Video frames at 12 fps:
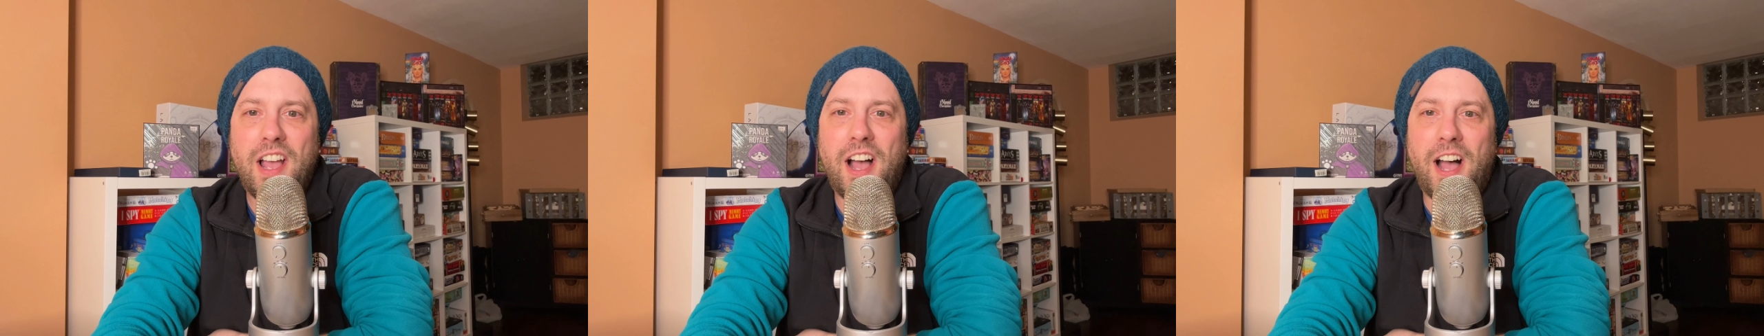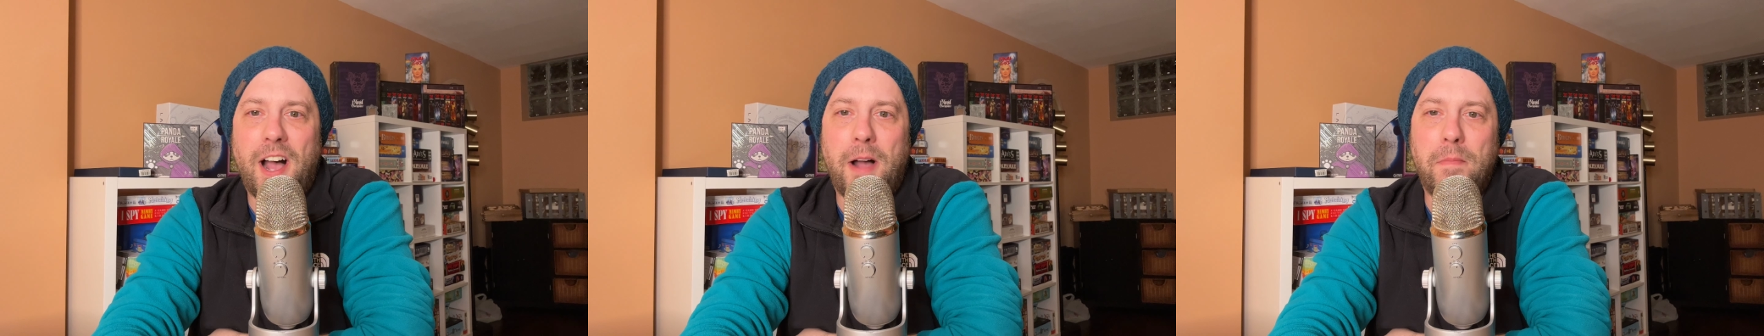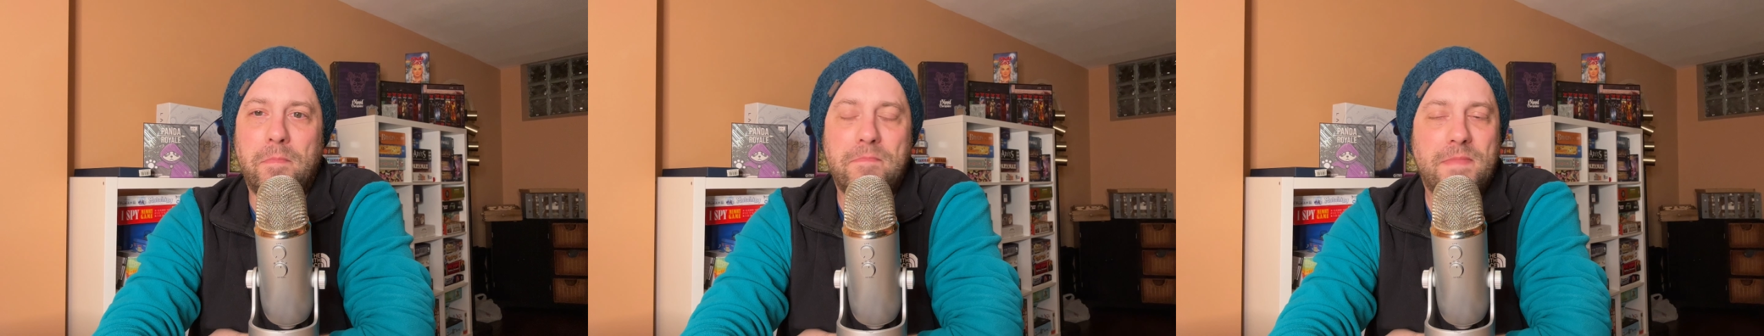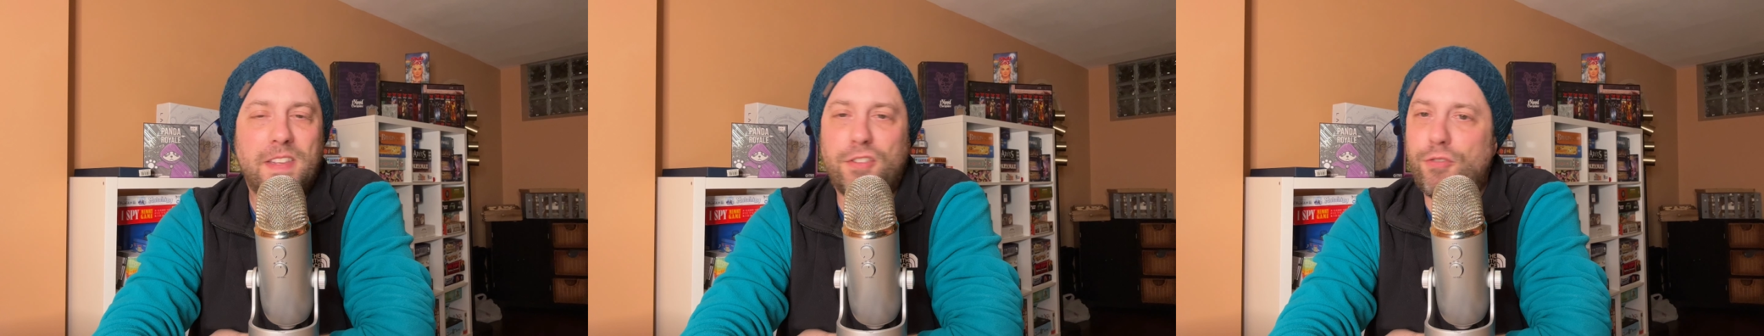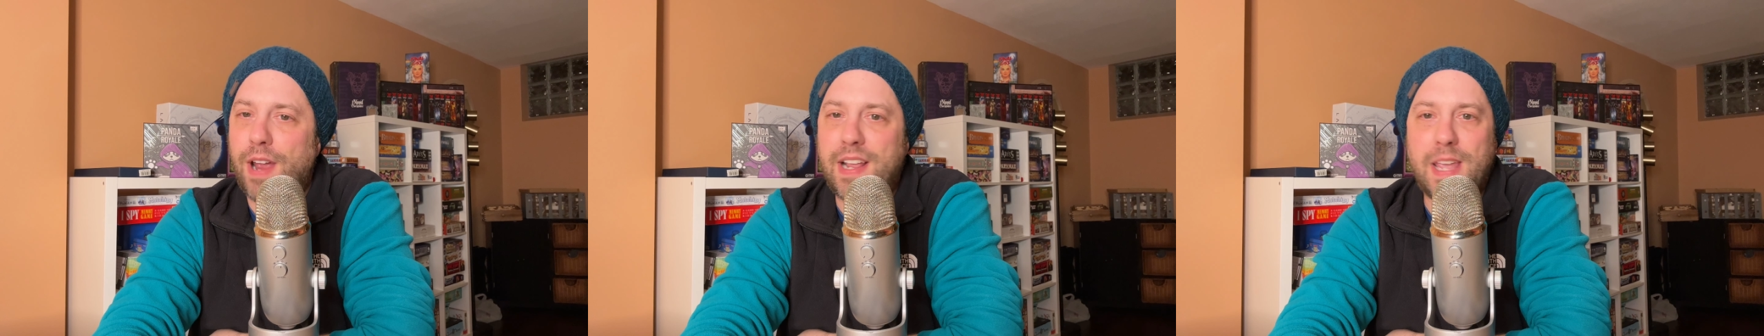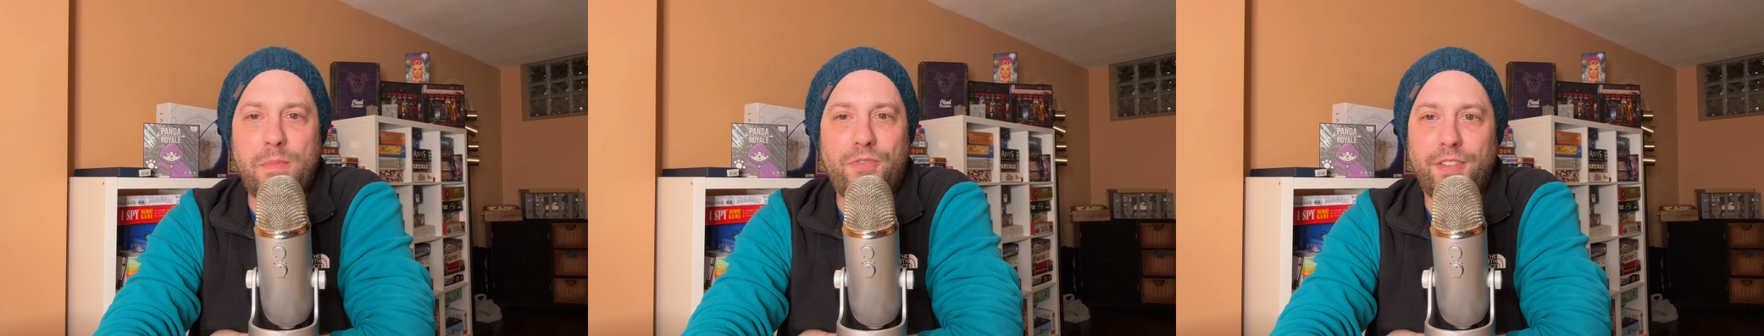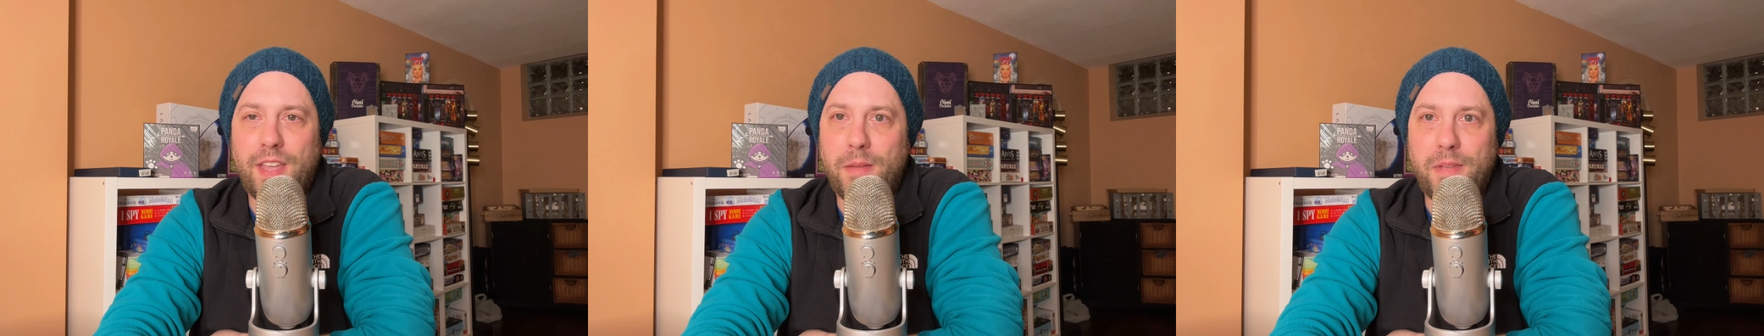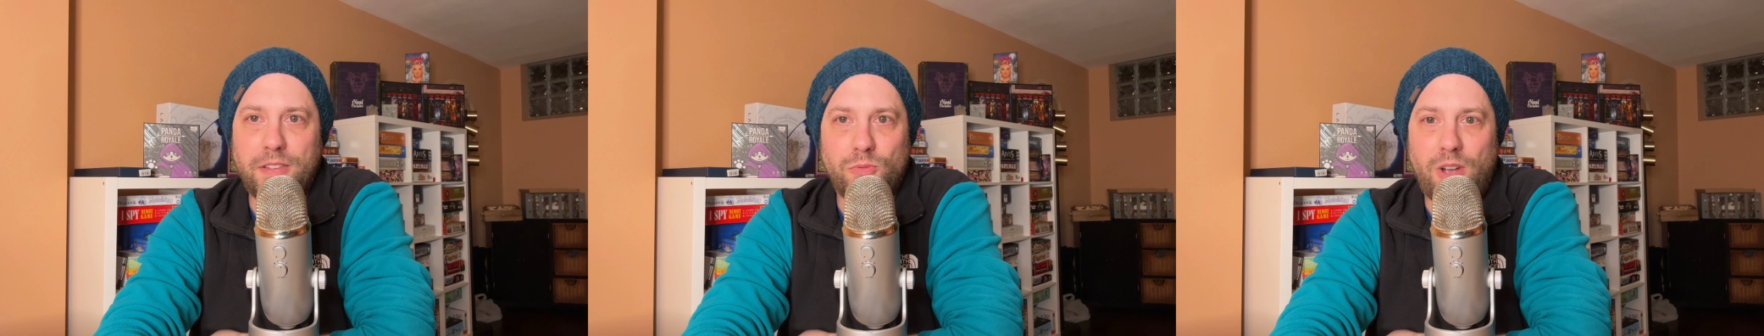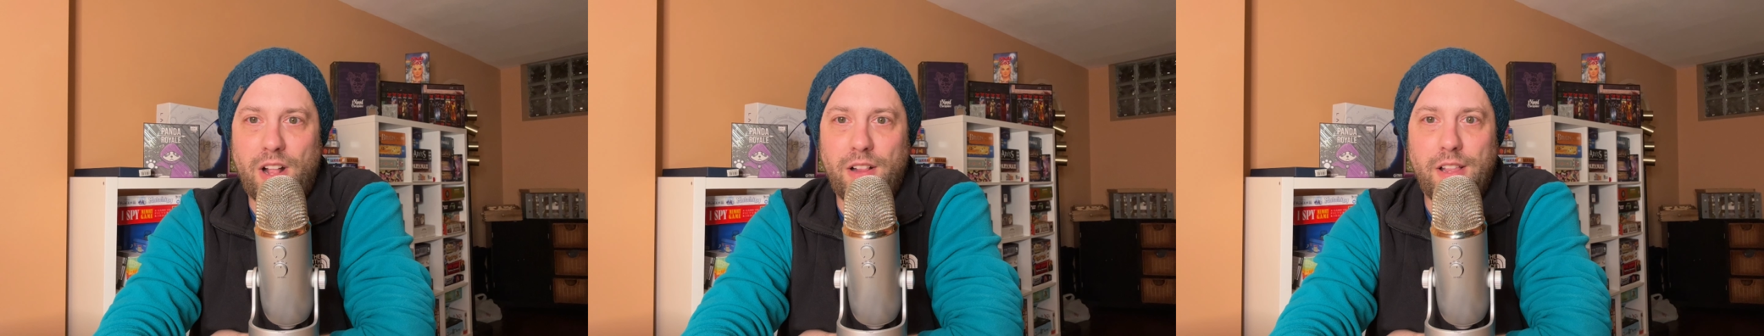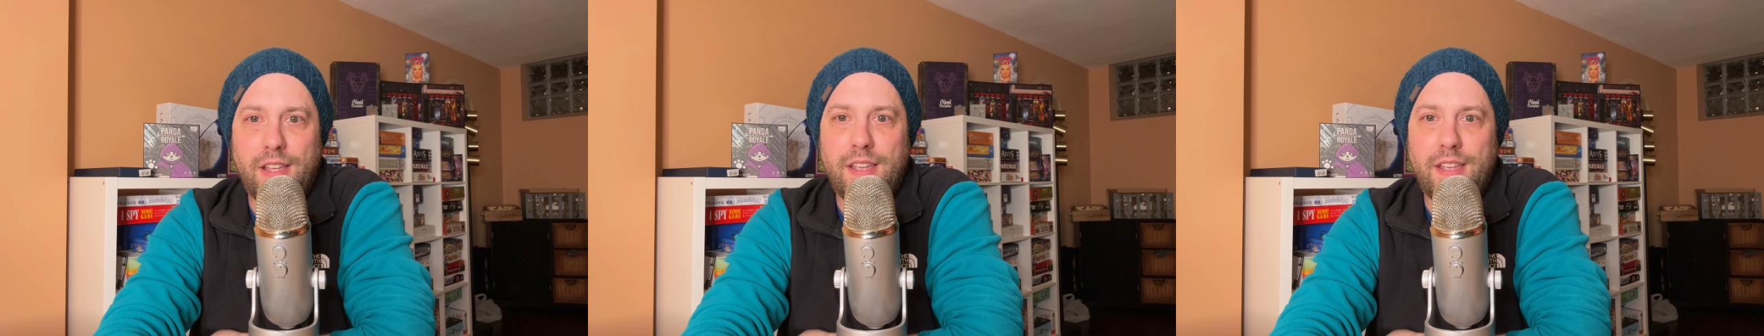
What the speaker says: it's a great game for them as well.